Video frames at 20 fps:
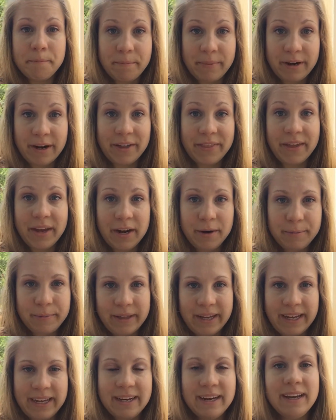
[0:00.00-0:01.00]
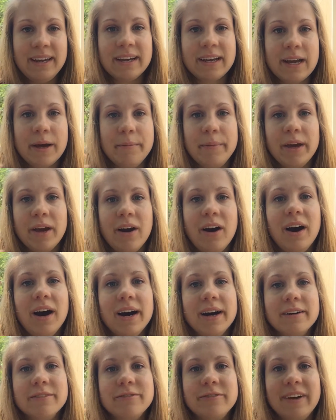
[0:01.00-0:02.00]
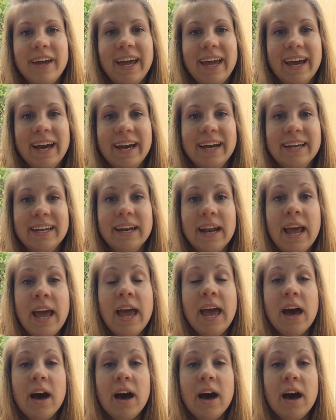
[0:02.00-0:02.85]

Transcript: been on the airplane, coming off and